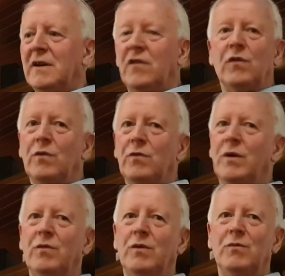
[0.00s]
So
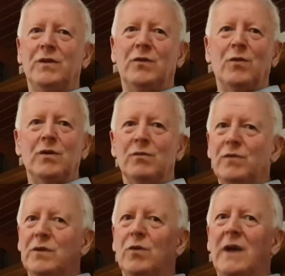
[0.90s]
we
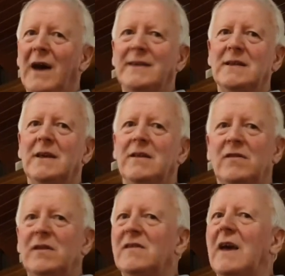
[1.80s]
don't isolate
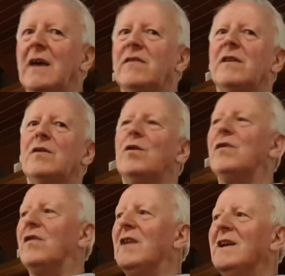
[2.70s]
these. These casks are
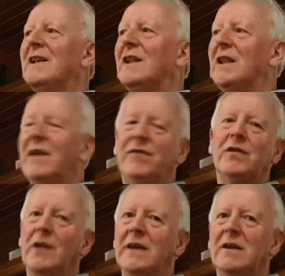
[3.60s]
not left
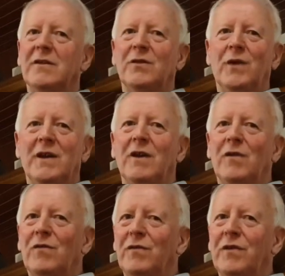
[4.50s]
to linger in the
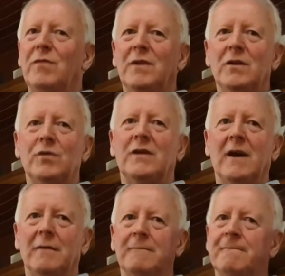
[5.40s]
warehouse without being looked
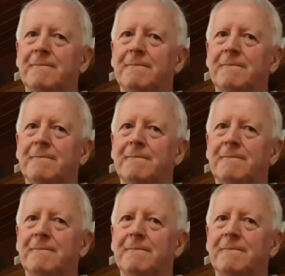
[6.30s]
at.